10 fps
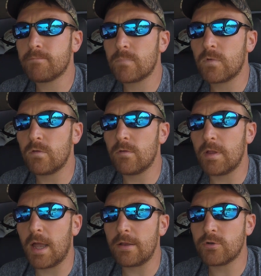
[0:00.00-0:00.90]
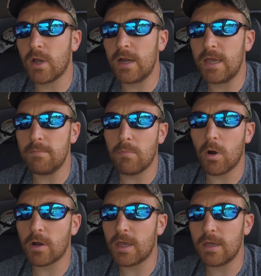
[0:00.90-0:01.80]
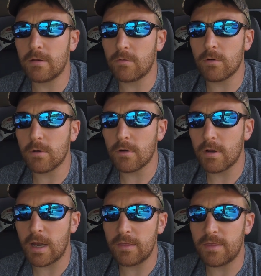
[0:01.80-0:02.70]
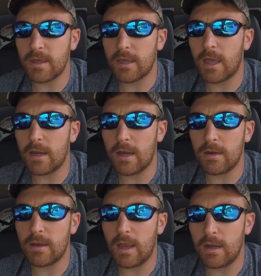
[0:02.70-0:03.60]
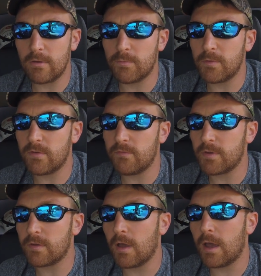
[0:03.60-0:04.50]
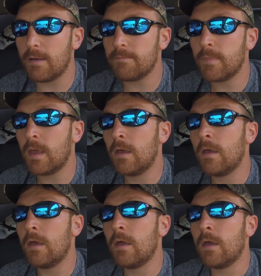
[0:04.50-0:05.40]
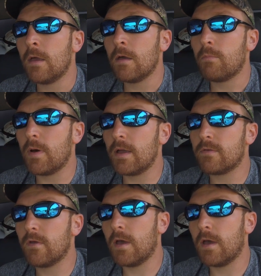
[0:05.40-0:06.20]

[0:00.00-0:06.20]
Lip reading: so they're not trying to hit market or anything at any specific time. But